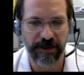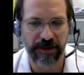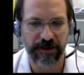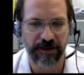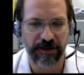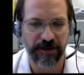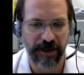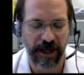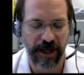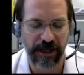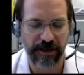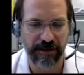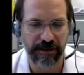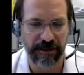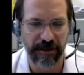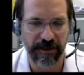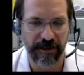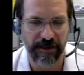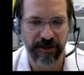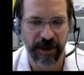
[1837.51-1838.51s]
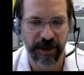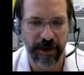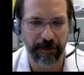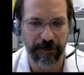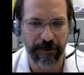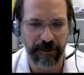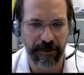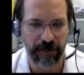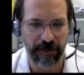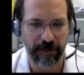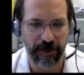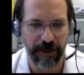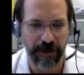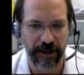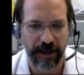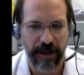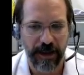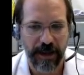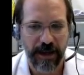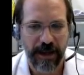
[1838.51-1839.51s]
It just changes its shape a little
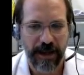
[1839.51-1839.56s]
bit.